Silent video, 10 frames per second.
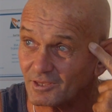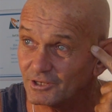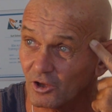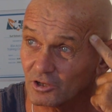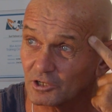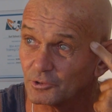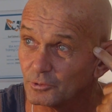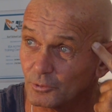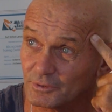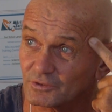in
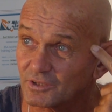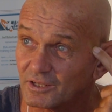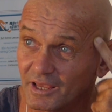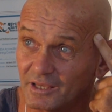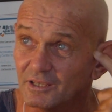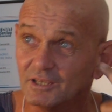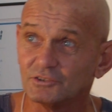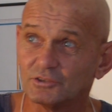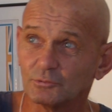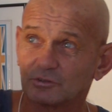Honolulu, and said, hey,
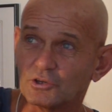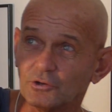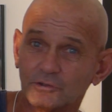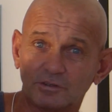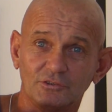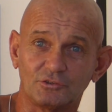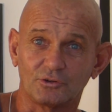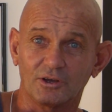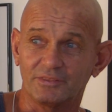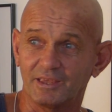see those curtains
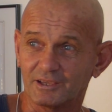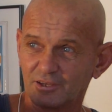you got there?